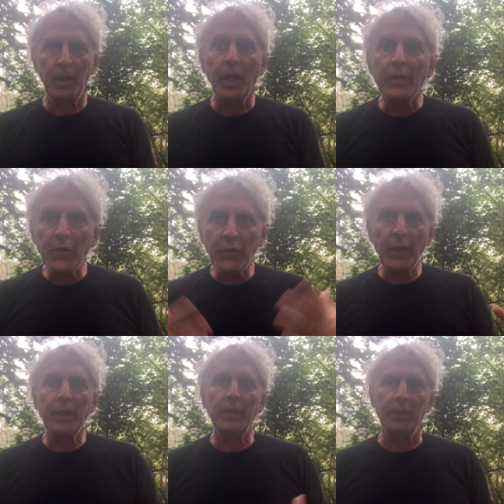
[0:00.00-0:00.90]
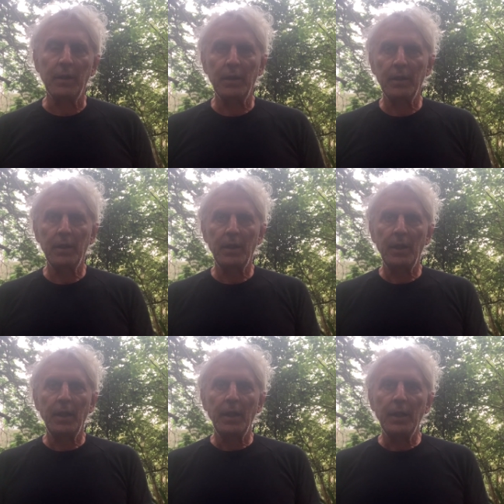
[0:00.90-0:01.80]
It's a cycle.
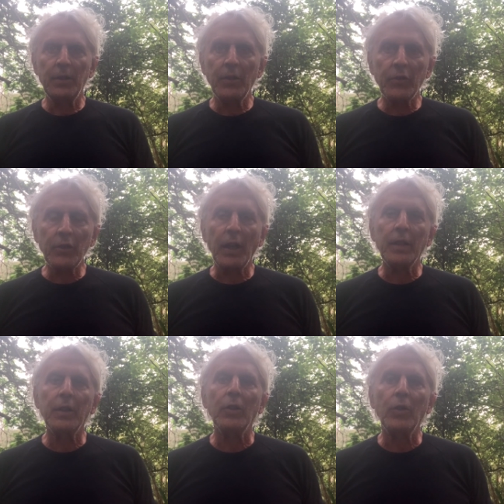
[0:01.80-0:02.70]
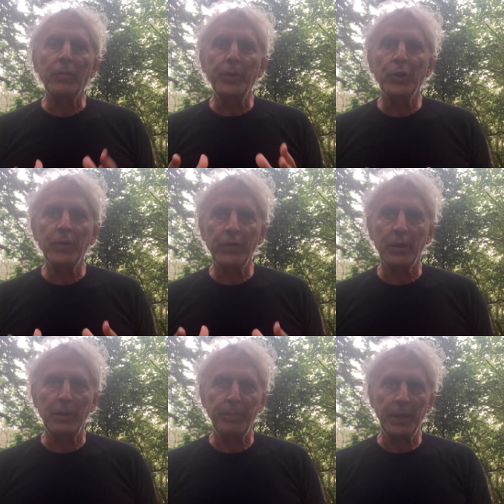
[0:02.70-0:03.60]
It's a cycle of beautiful
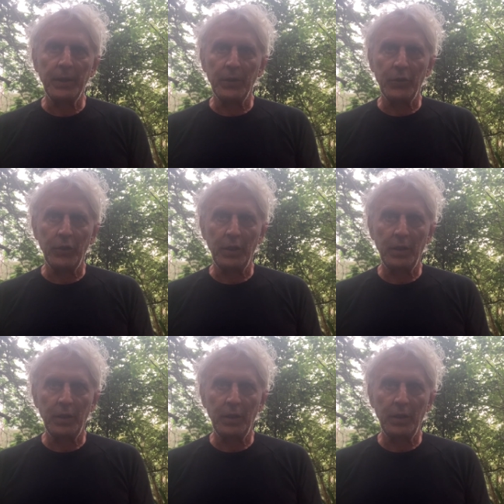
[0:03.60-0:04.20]
dependency.